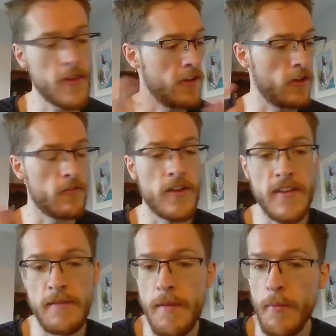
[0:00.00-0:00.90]
and you can
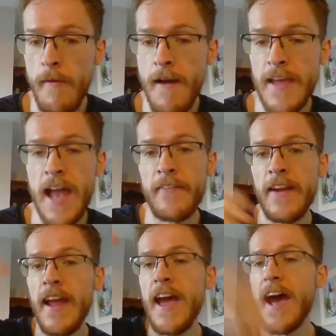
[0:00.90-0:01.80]
redeem them on that
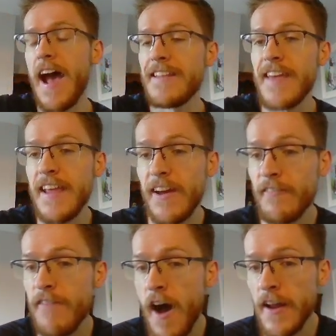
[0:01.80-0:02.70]
gallery and take
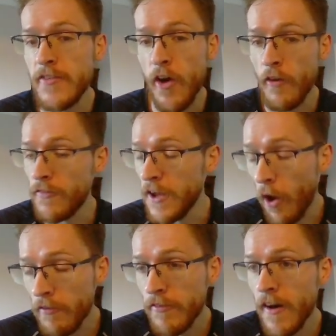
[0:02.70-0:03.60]
advantage of the
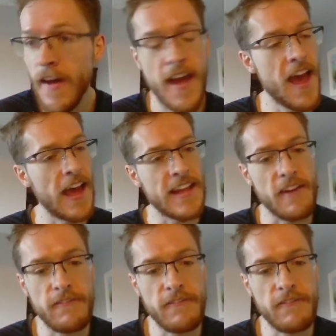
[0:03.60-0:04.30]
offer and get